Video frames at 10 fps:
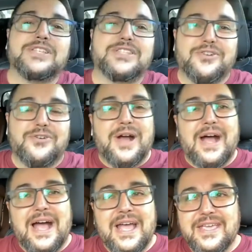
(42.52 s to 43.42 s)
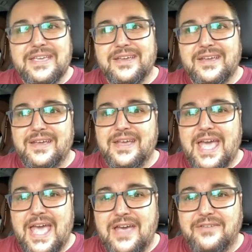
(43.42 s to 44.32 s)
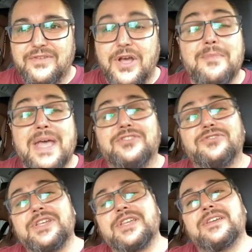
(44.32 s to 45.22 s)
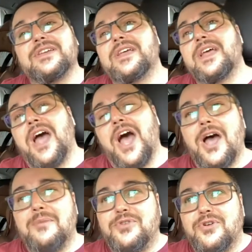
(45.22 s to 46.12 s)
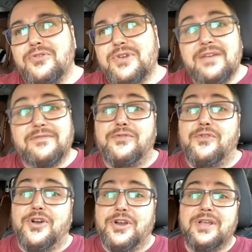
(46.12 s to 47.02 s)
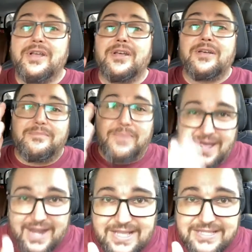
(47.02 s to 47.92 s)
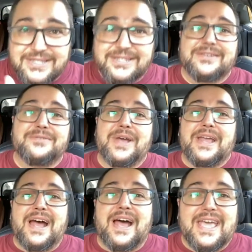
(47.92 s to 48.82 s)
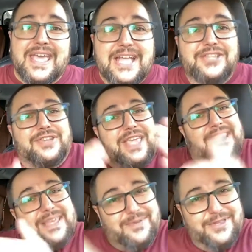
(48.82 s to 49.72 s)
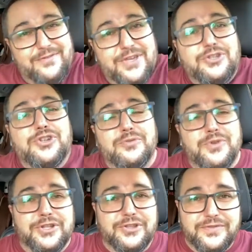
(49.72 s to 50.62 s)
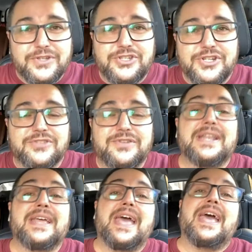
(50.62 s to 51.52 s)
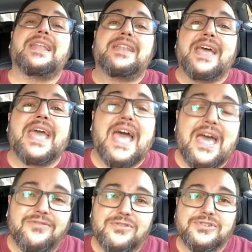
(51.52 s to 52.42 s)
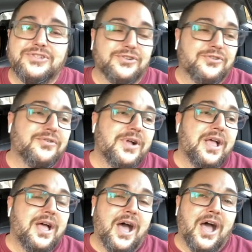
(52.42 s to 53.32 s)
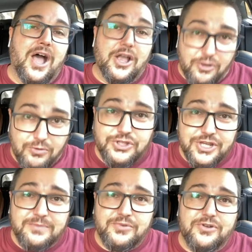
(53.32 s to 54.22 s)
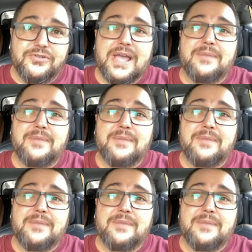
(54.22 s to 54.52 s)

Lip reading: so, I have a mentoring program for parents where I educate them in the virtual world of the children, and I have also a coaching program,